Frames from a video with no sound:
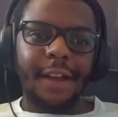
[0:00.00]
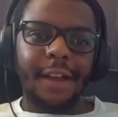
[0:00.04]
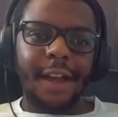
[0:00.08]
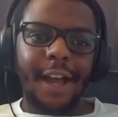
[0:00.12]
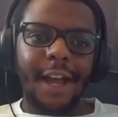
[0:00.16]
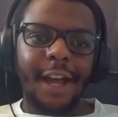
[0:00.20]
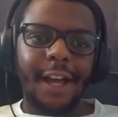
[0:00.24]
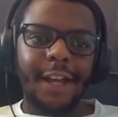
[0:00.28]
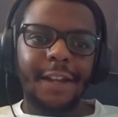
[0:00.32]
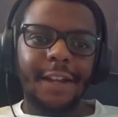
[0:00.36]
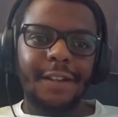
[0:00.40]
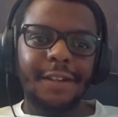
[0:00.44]

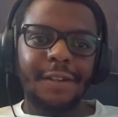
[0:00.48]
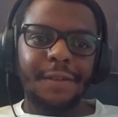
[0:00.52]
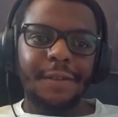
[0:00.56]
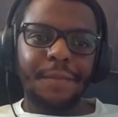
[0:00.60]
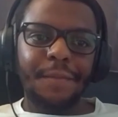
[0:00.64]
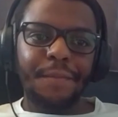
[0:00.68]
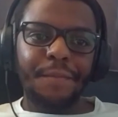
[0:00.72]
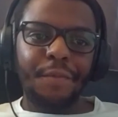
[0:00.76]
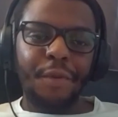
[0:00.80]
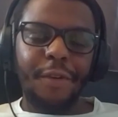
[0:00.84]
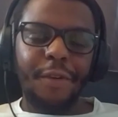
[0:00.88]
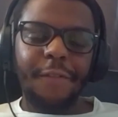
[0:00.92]
and
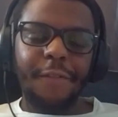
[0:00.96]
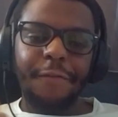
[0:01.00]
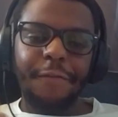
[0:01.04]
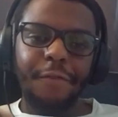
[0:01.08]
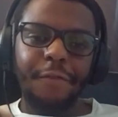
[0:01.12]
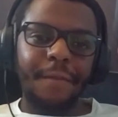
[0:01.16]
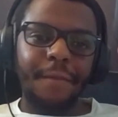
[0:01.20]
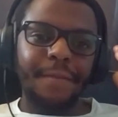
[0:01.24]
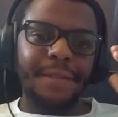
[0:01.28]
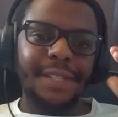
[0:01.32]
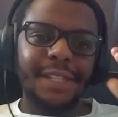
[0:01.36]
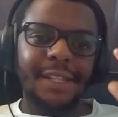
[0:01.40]
more
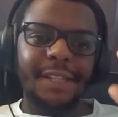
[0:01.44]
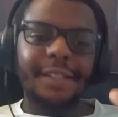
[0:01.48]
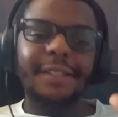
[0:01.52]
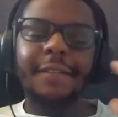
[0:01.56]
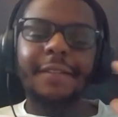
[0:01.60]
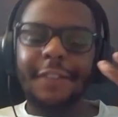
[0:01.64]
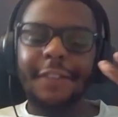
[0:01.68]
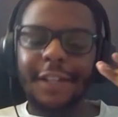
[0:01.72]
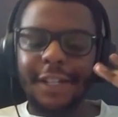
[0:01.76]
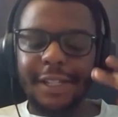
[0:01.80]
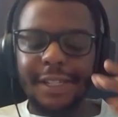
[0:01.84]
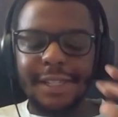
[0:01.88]
informative
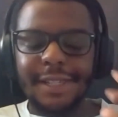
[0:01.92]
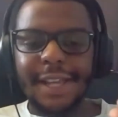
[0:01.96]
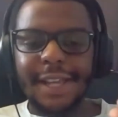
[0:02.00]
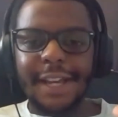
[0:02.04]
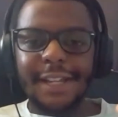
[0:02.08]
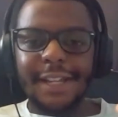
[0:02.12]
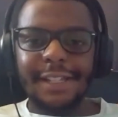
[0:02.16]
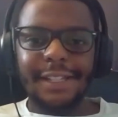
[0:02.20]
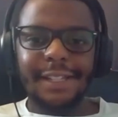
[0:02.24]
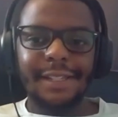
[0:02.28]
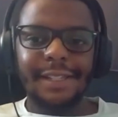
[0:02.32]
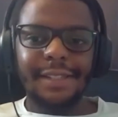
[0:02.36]
and
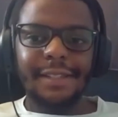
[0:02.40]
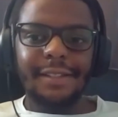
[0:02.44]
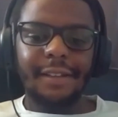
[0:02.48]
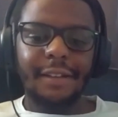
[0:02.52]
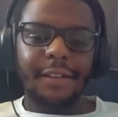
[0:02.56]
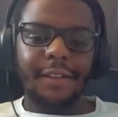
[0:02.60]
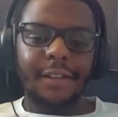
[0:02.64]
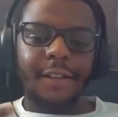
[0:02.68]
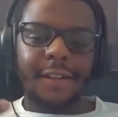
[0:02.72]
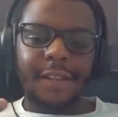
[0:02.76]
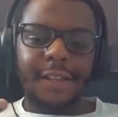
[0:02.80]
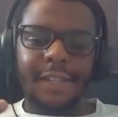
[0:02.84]
concise
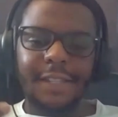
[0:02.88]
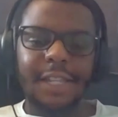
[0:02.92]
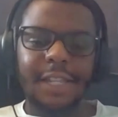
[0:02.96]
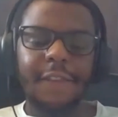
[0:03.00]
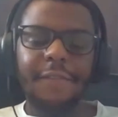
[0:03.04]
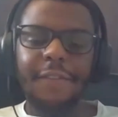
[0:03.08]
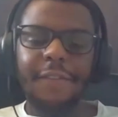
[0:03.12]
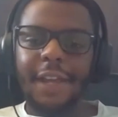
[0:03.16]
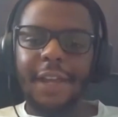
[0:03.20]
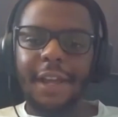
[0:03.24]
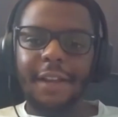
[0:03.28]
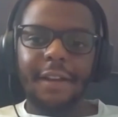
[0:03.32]

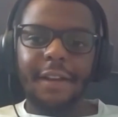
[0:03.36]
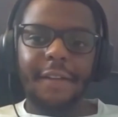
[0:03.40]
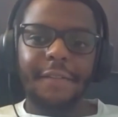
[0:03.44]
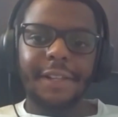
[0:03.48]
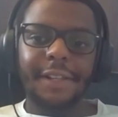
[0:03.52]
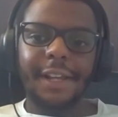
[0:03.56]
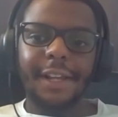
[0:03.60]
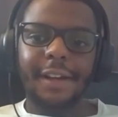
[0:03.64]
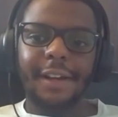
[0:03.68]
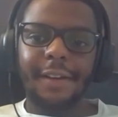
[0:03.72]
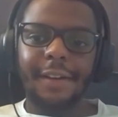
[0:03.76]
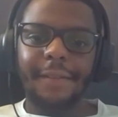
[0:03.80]
CV and cover
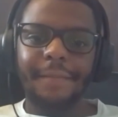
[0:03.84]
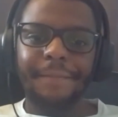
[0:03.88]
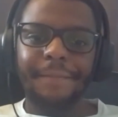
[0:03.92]
letter.